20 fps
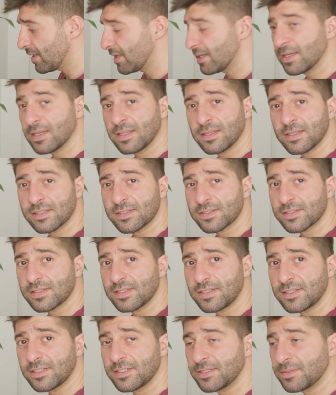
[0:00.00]
And it's
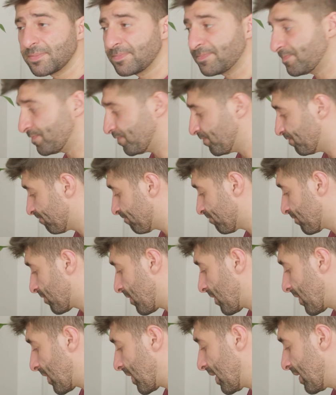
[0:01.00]
and
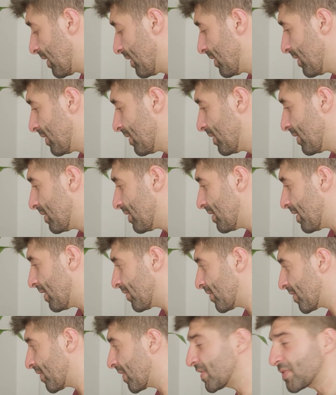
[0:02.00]

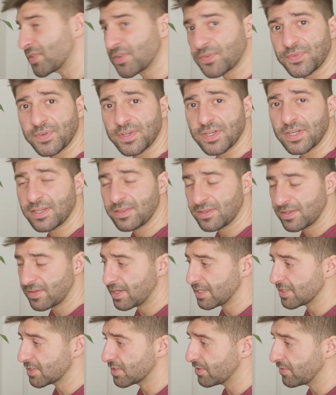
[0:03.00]
the rest
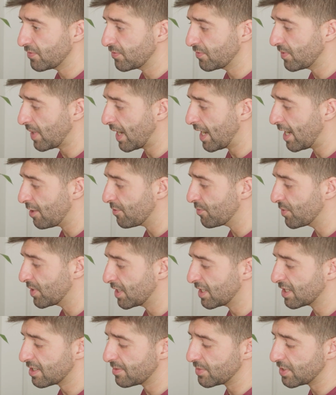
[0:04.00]
of how the
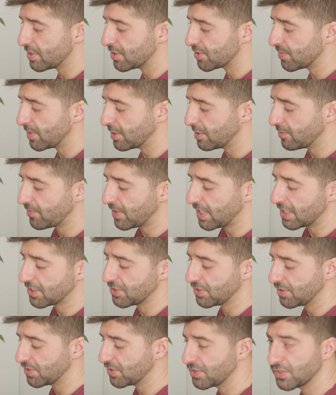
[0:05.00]
camera is
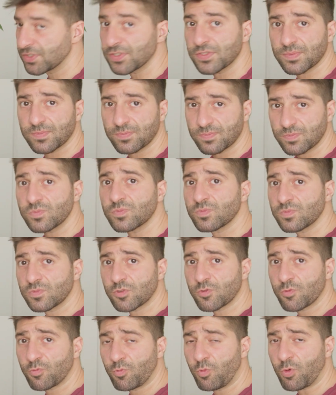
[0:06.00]
manufactured is,
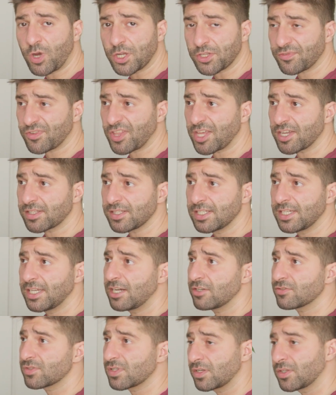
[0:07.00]
quite frankly,
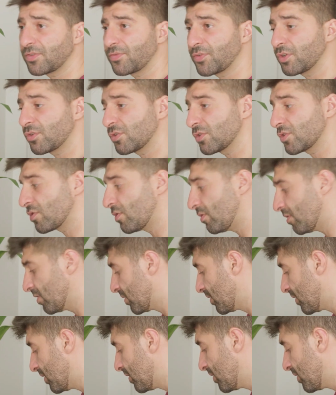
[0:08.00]
outside of your control.